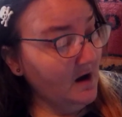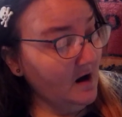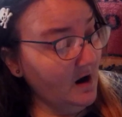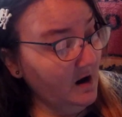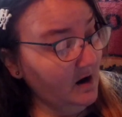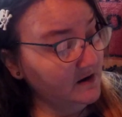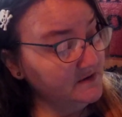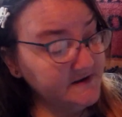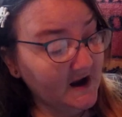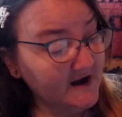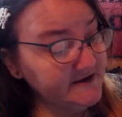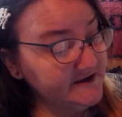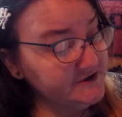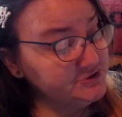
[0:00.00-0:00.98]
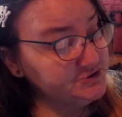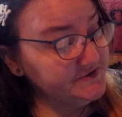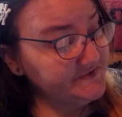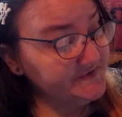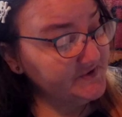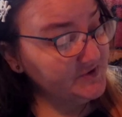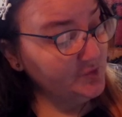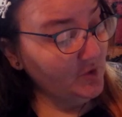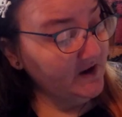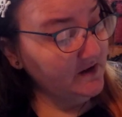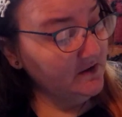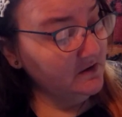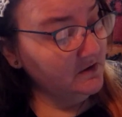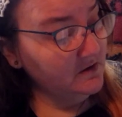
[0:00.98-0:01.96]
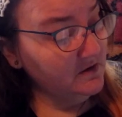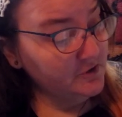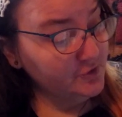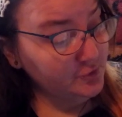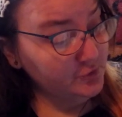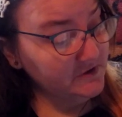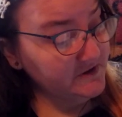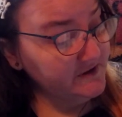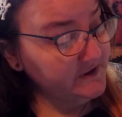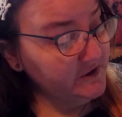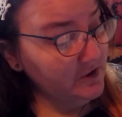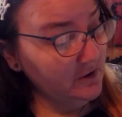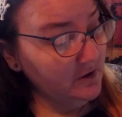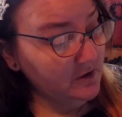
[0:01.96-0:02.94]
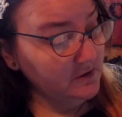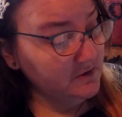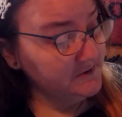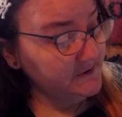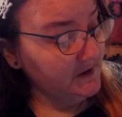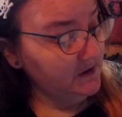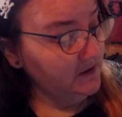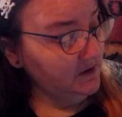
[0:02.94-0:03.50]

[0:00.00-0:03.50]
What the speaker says: 9 inches square, acrylic yarn.